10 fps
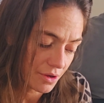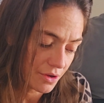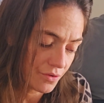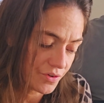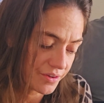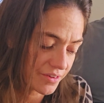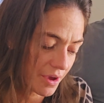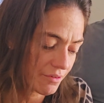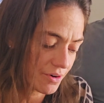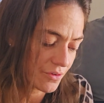You've
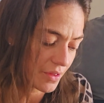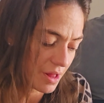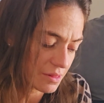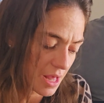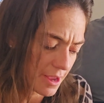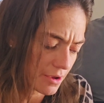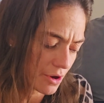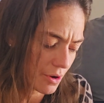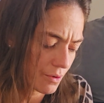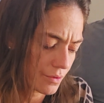discovered a light
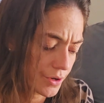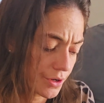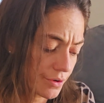code.